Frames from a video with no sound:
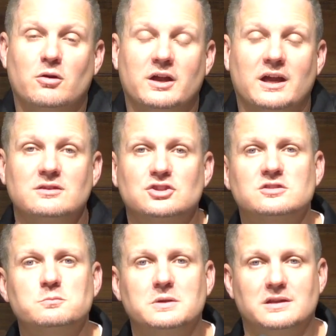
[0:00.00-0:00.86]
Okay,
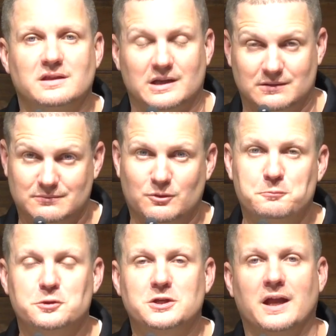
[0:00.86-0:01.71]
just me then. We'll
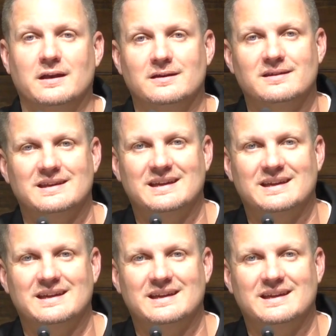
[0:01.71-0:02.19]
pretend.